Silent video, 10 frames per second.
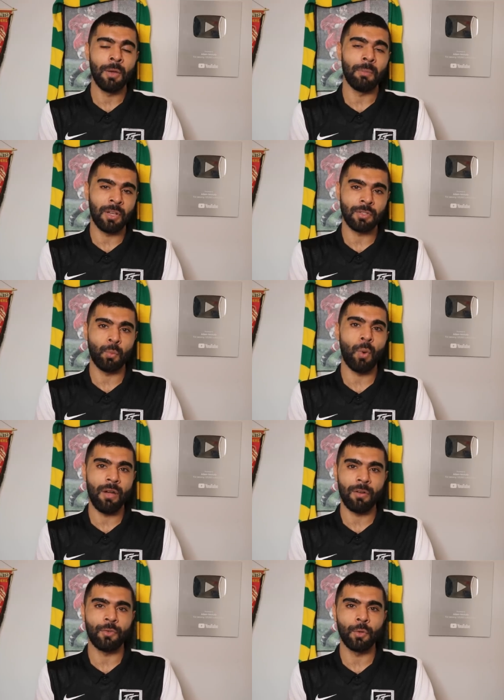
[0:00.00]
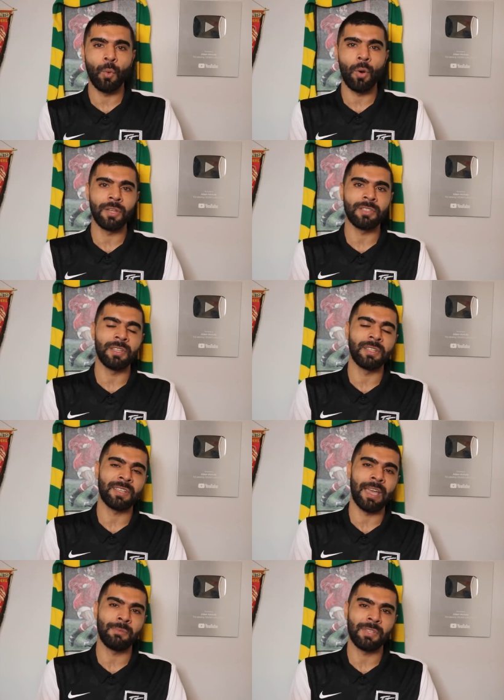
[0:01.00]
because there were a few warnings in this
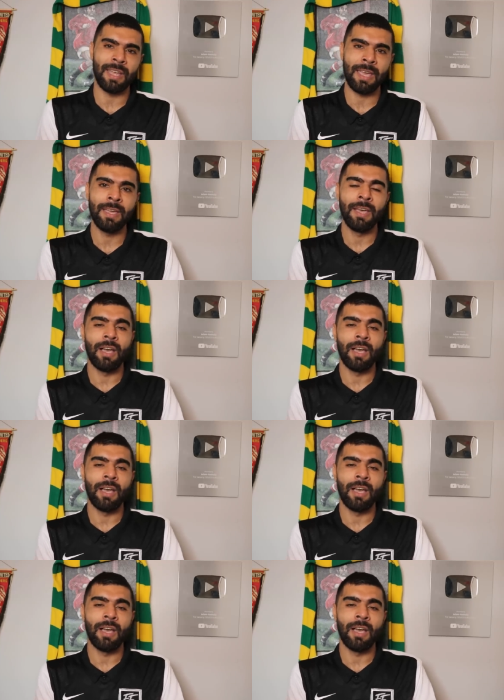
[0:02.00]
game today